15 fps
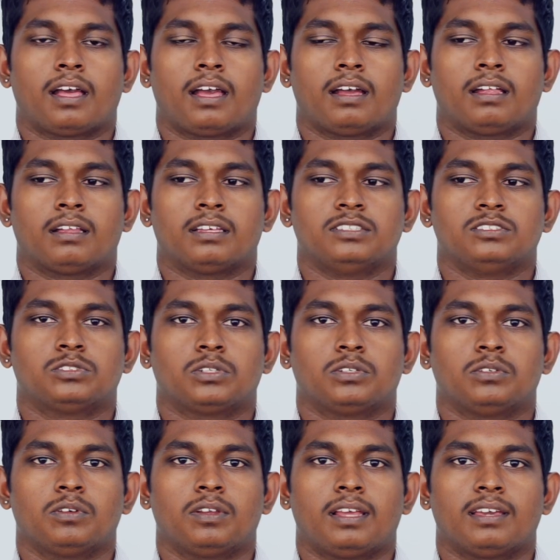ha enjoy
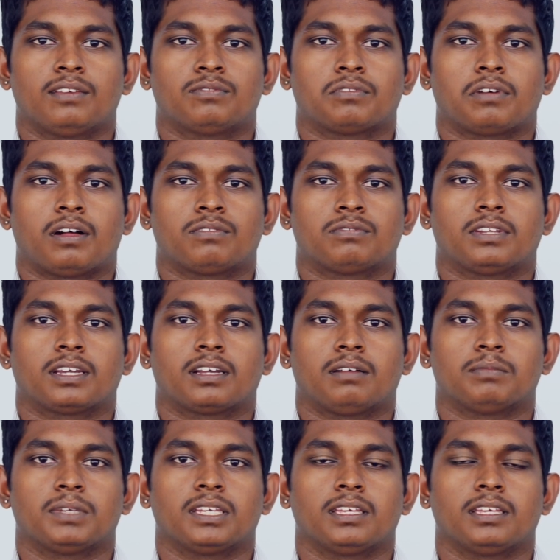your life after
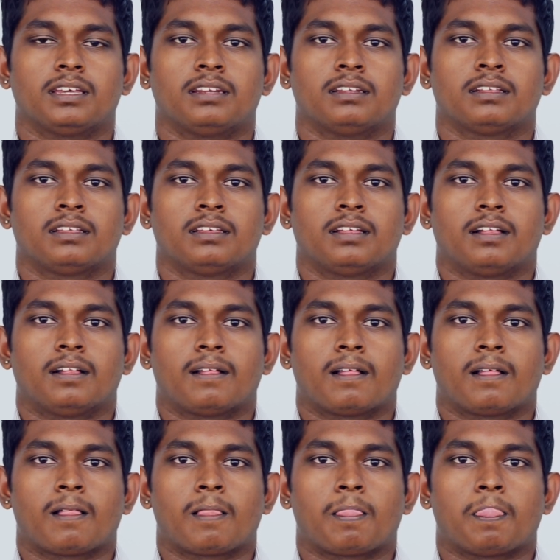coming here.
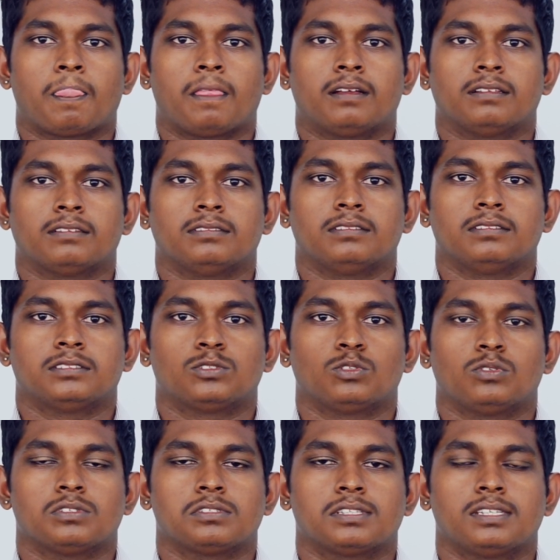Uh, this
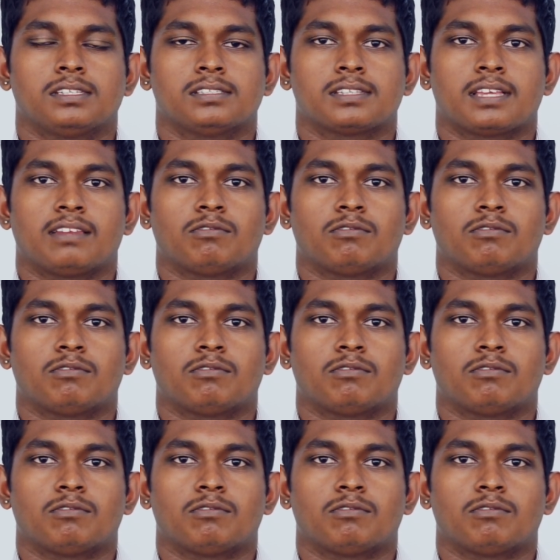university is an